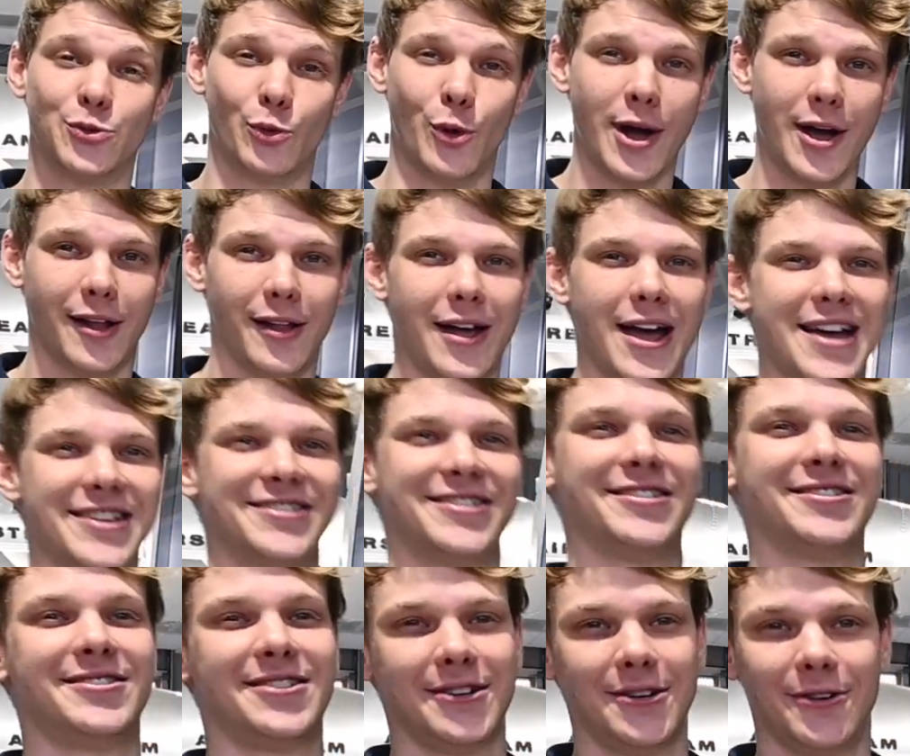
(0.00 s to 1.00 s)
well as an
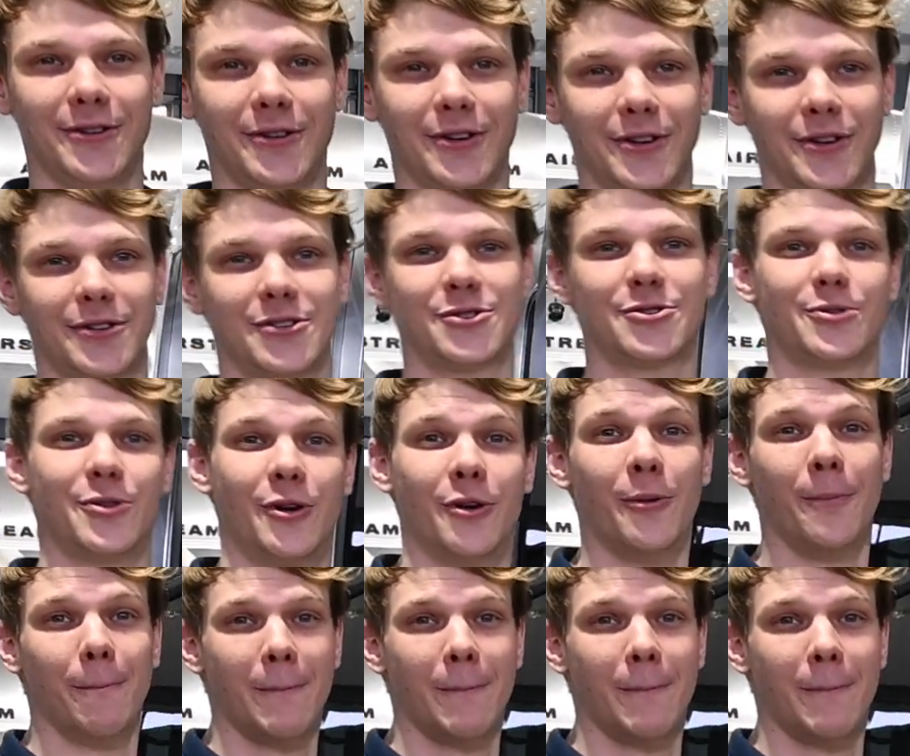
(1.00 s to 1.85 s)
interior control